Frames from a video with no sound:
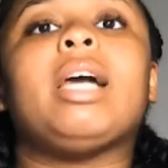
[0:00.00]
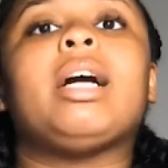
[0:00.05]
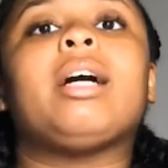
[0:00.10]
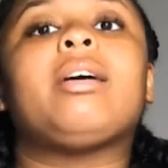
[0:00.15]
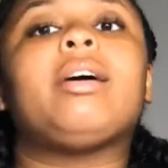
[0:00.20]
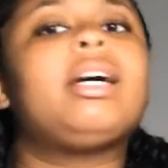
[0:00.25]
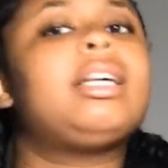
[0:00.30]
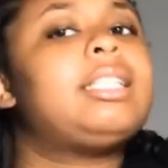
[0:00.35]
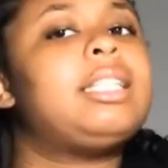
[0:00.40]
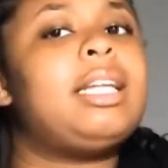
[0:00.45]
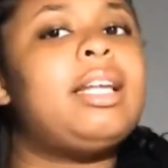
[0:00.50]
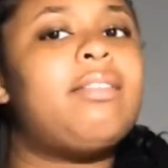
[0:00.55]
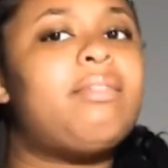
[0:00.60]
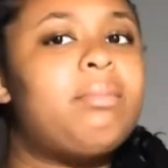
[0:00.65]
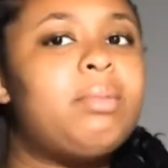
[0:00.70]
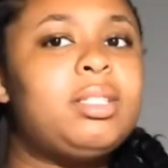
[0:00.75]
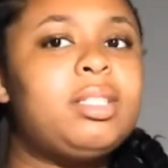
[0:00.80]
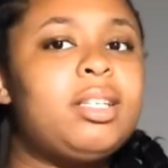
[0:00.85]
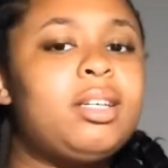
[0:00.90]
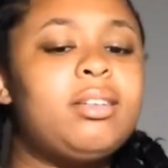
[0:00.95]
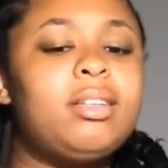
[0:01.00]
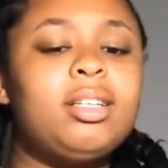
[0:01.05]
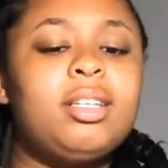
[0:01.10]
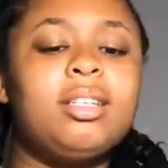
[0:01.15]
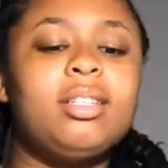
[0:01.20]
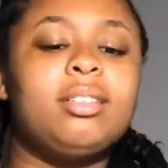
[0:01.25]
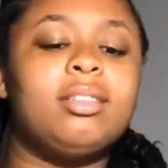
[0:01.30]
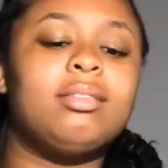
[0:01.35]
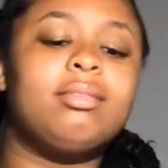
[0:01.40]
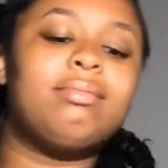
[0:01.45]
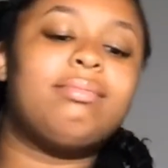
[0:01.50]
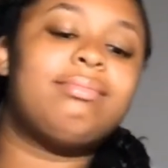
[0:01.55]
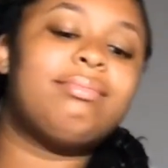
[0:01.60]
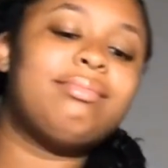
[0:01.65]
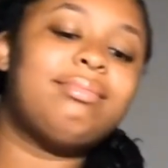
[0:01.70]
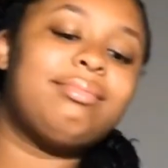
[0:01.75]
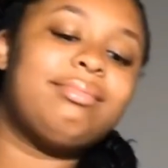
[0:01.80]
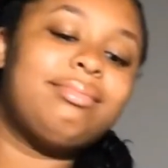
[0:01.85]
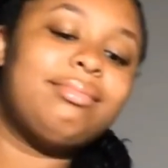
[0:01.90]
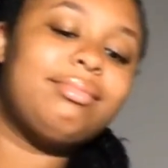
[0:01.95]
Grades have never been so
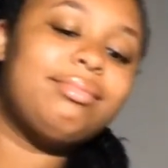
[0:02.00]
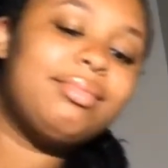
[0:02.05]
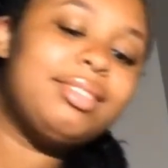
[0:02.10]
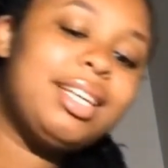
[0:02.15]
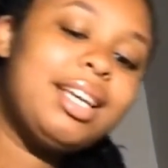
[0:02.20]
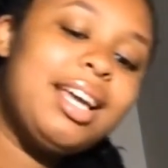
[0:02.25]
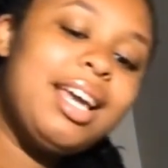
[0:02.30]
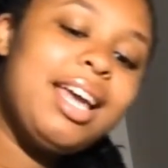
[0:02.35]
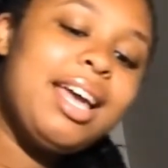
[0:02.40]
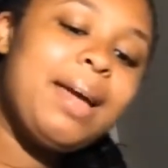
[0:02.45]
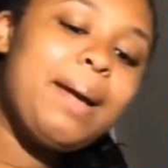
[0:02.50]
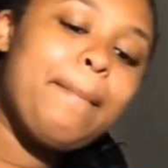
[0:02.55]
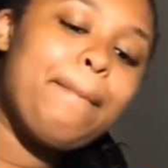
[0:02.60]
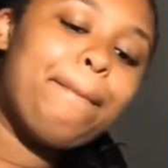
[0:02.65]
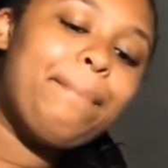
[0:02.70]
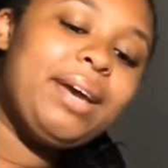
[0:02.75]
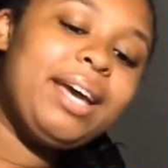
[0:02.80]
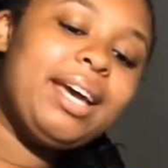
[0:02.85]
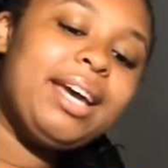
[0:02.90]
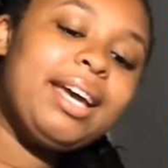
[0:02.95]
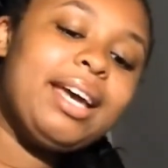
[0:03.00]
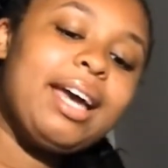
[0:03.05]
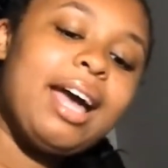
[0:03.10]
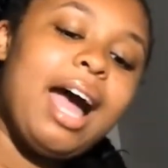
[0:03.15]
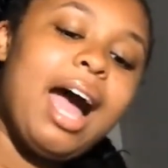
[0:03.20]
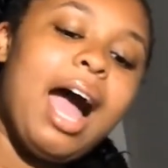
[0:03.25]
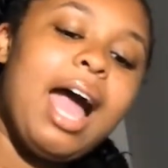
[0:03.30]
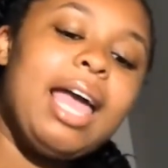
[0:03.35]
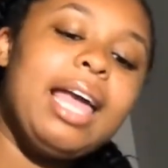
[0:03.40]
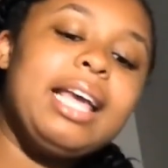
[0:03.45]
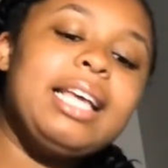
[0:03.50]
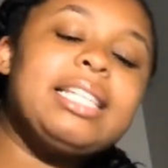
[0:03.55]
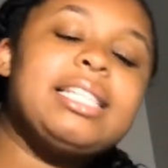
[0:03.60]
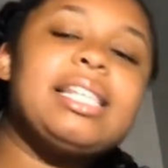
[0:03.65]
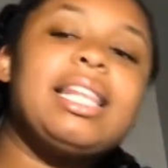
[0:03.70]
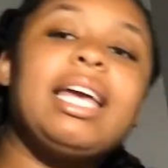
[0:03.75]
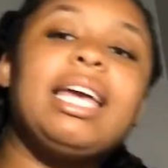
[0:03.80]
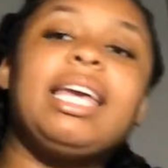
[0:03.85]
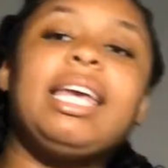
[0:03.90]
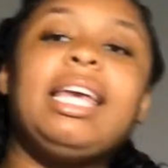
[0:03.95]
good. But it's
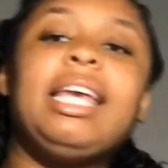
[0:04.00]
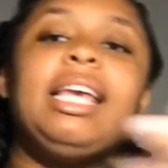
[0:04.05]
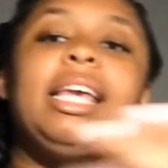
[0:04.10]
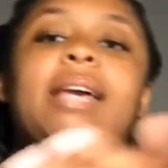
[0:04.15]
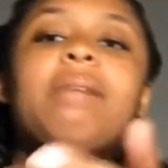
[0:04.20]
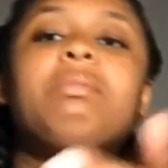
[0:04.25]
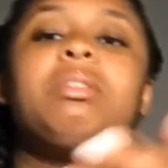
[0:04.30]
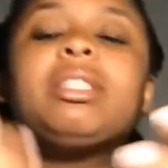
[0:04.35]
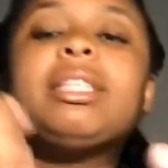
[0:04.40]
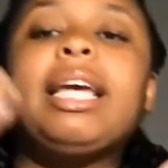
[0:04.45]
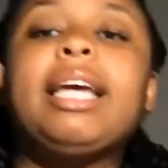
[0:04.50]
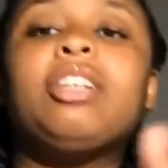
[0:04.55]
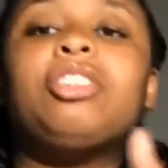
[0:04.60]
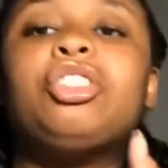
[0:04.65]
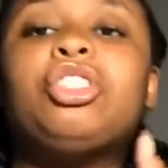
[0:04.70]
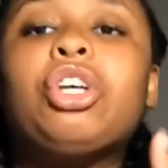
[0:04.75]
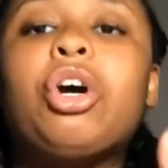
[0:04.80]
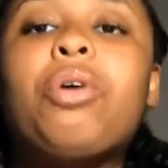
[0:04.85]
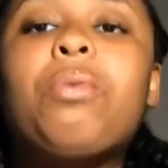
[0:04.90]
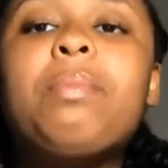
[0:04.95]
like, it was like so